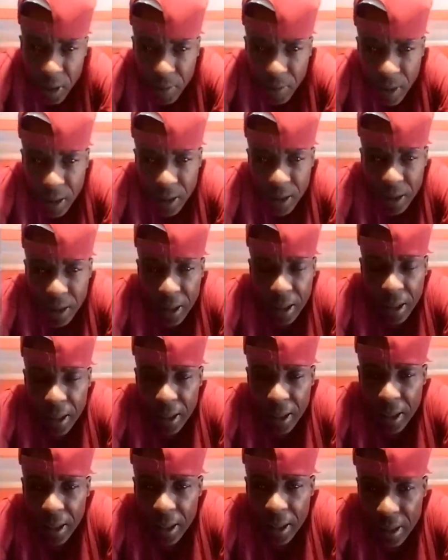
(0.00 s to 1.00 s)
man.
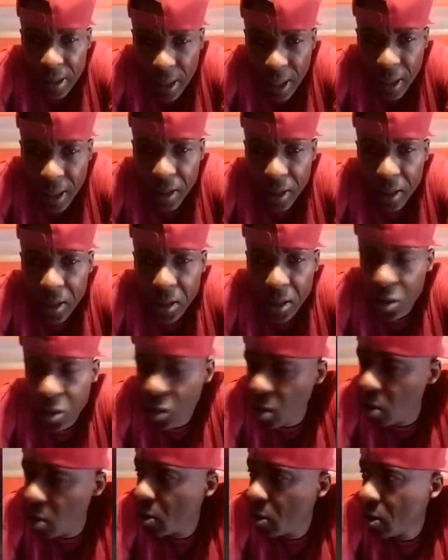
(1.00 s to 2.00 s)
Mm-hmm. Yeah.
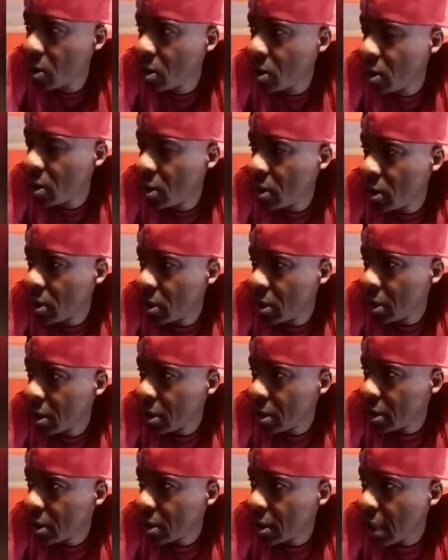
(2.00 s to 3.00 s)
So
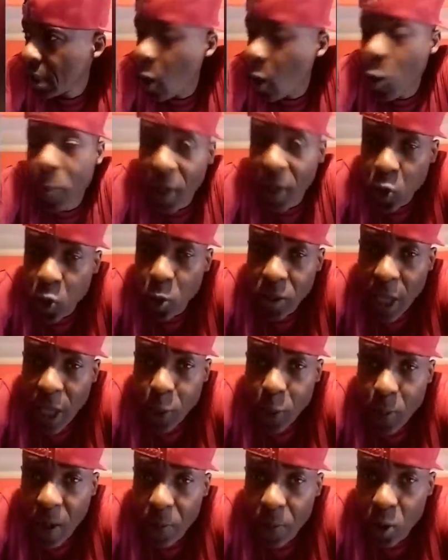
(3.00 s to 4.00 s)
I hope you on Josh
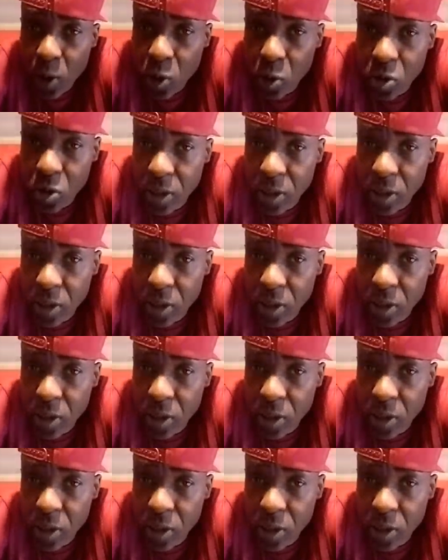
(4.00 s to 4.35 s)
Pang produced,